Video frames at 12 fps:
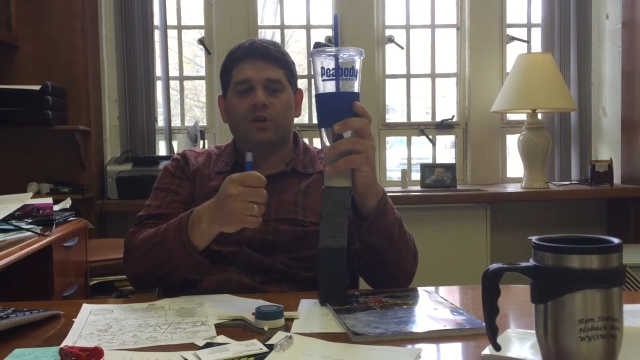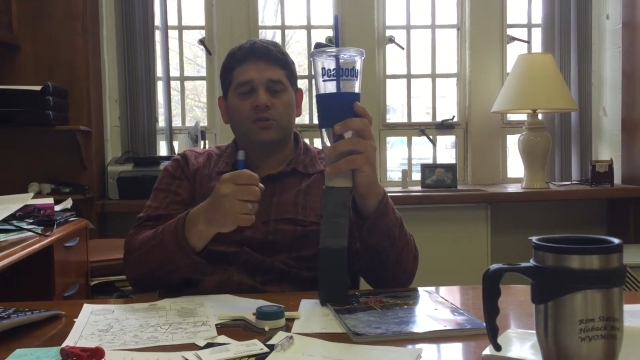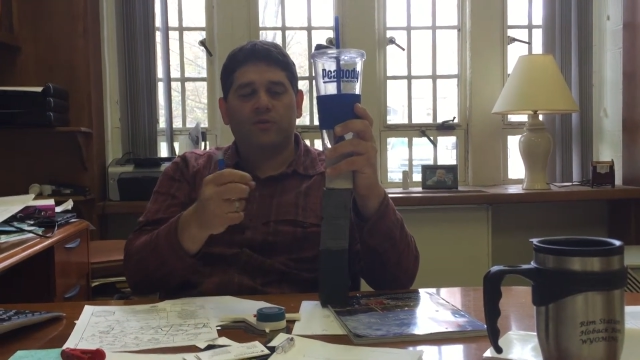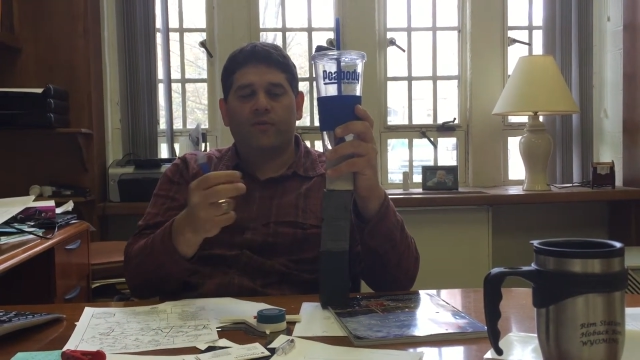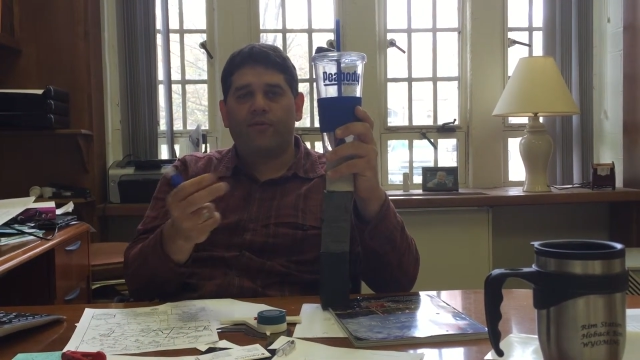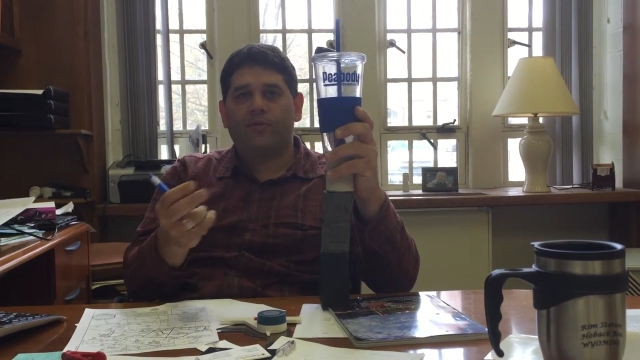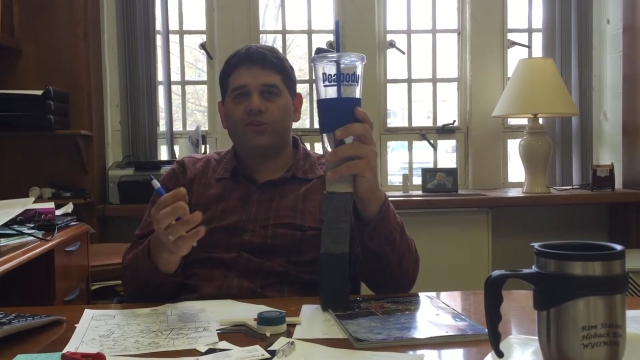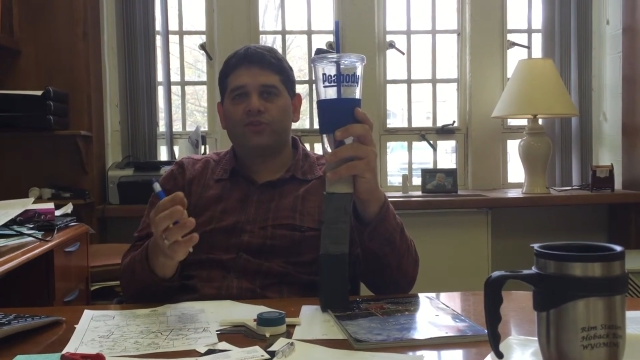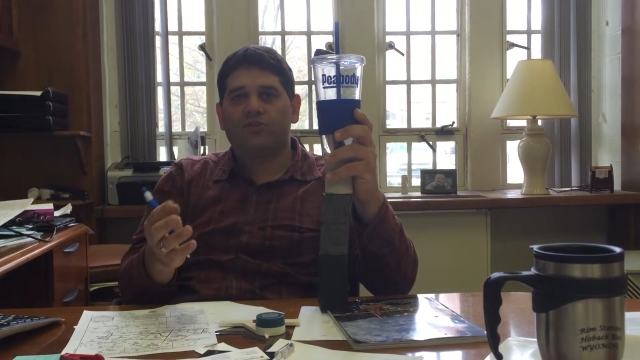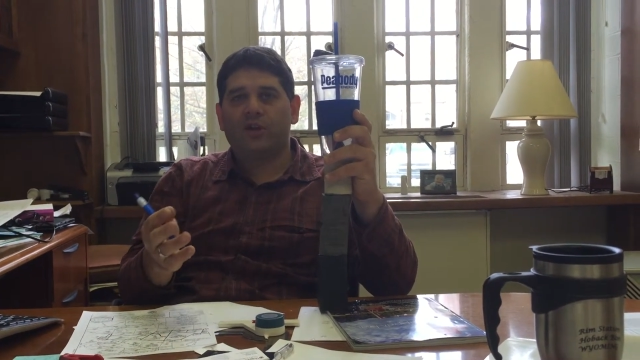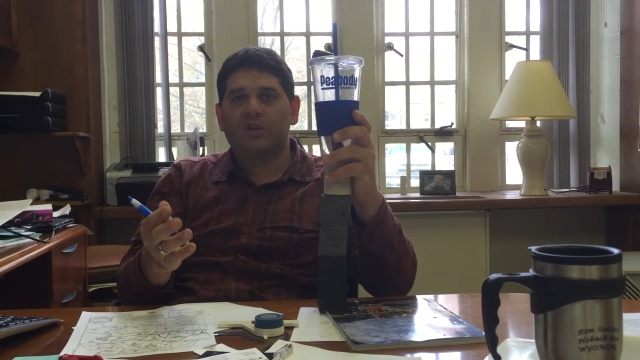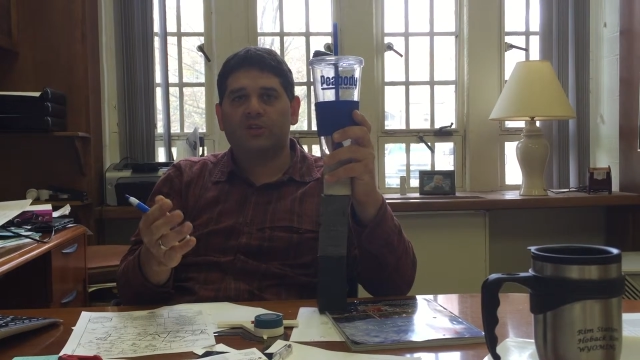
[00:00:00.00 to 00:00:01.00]
So 3
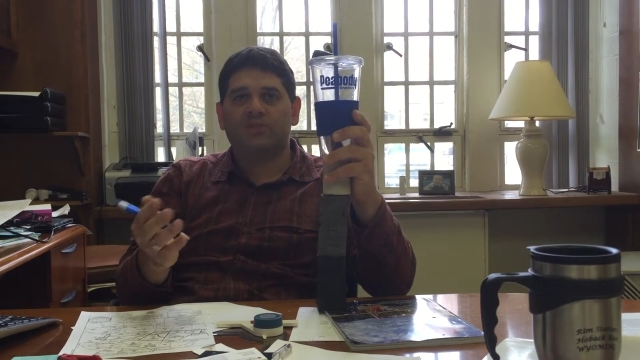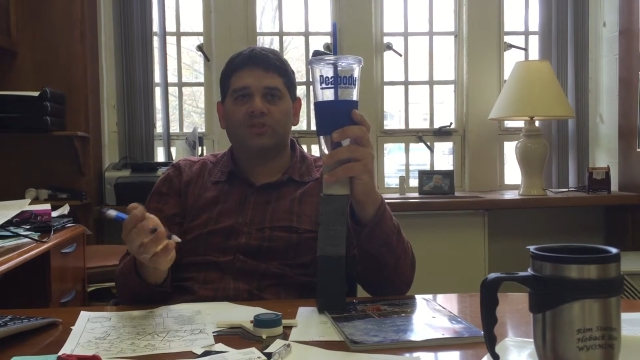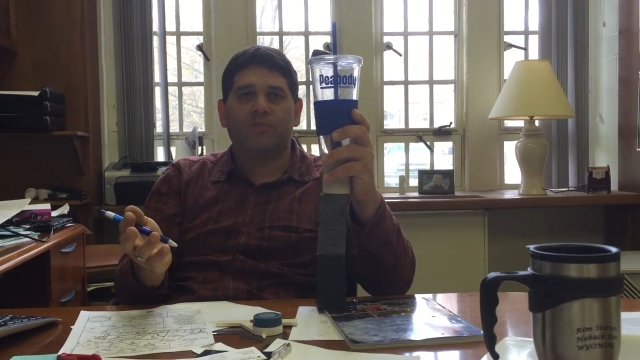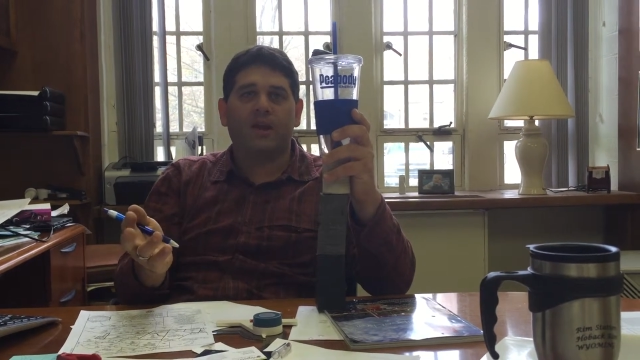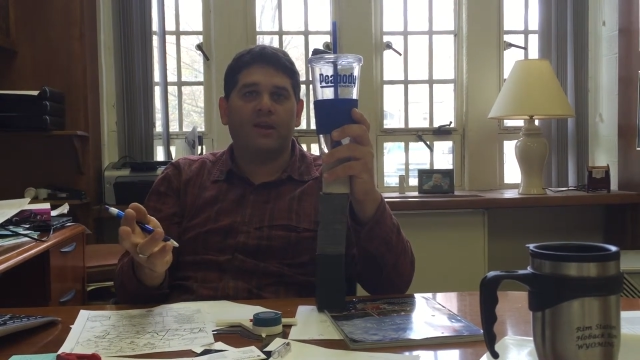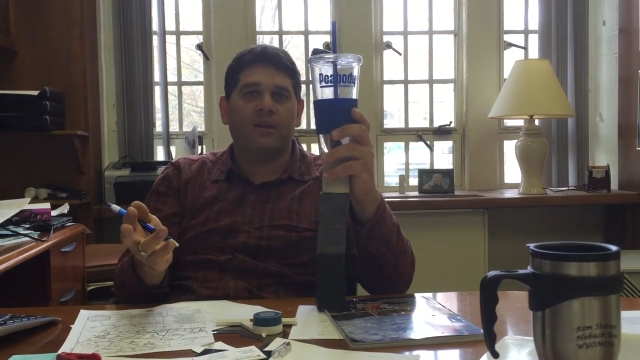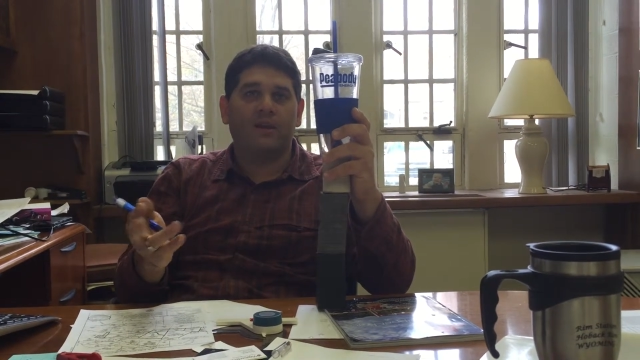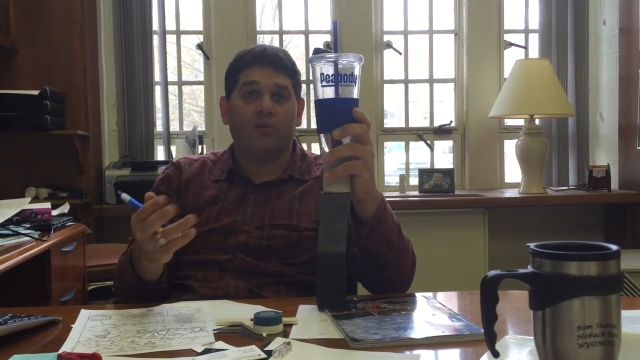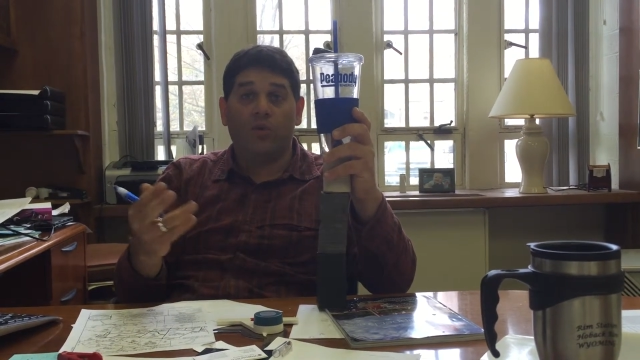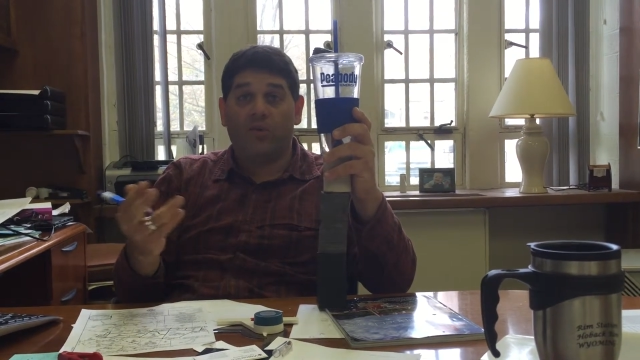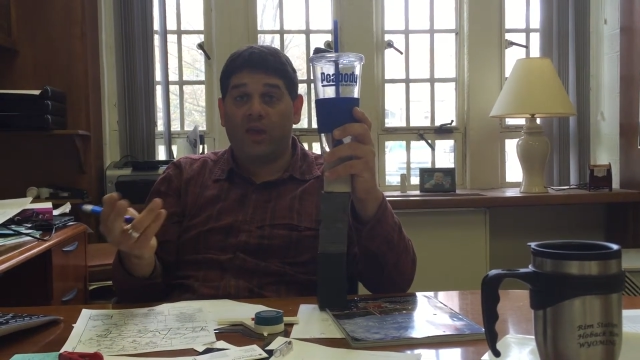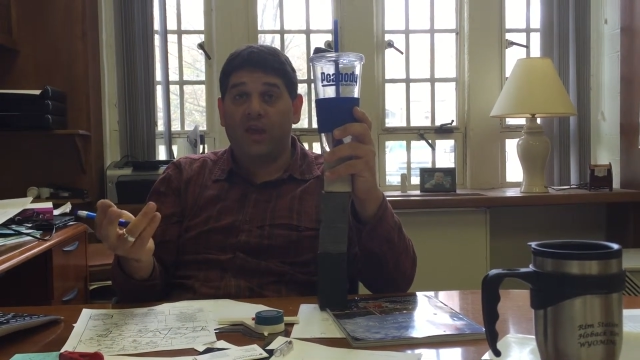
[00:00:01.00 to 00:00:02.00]
strings of cement
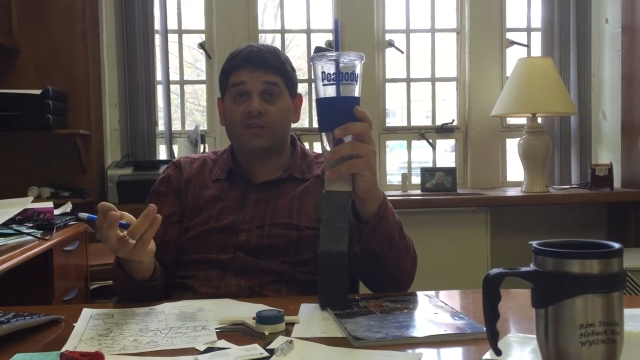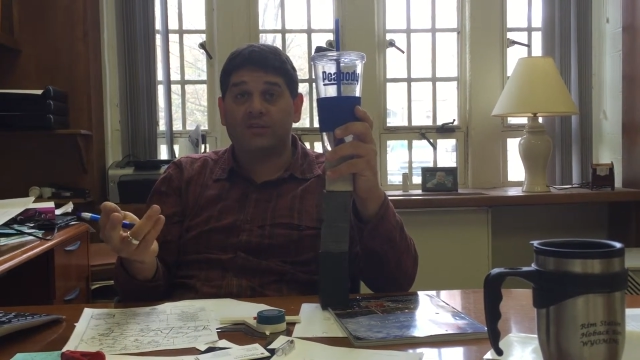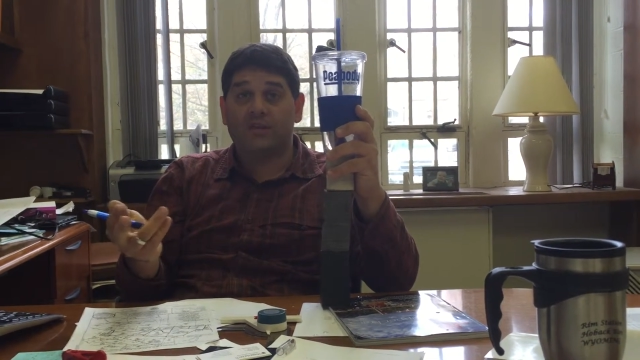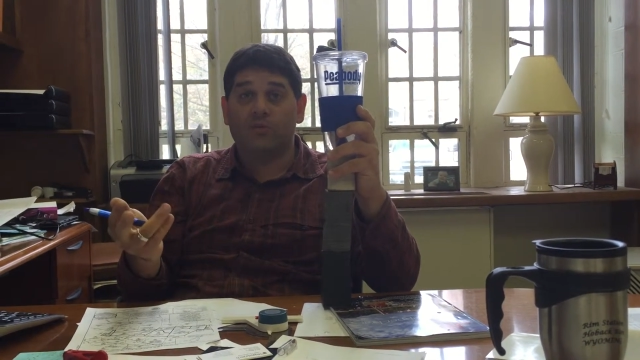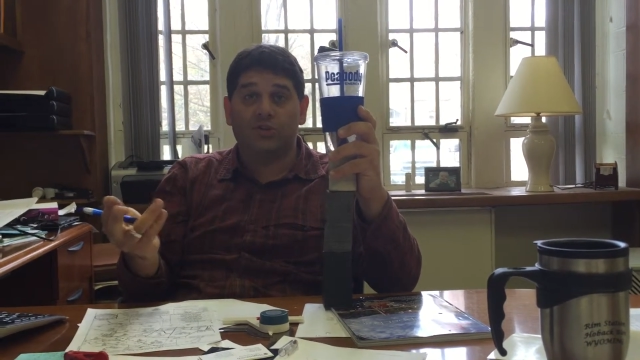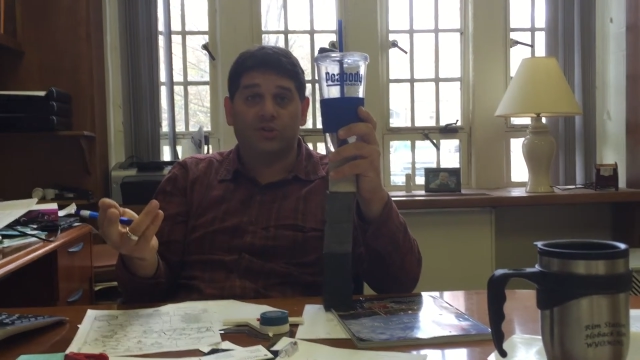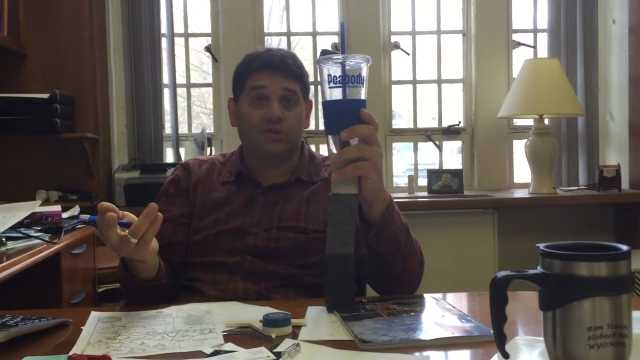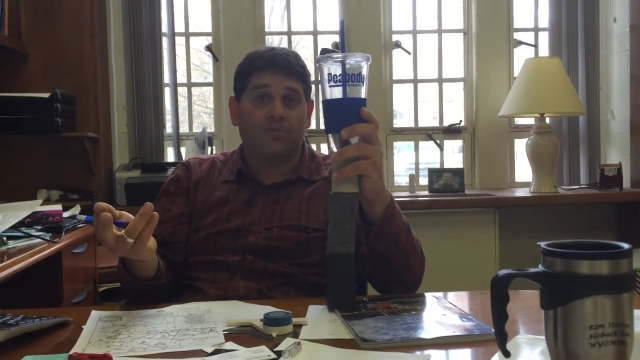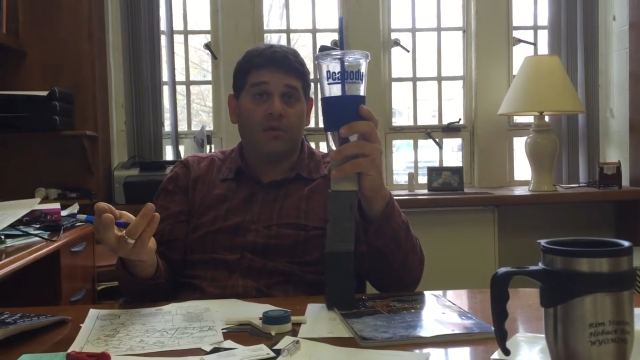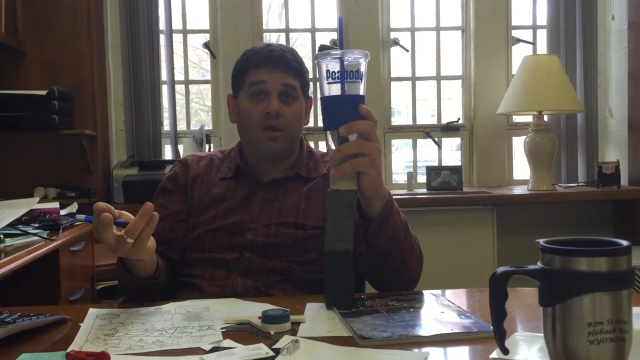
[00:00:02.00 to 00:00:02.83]
with casing, which is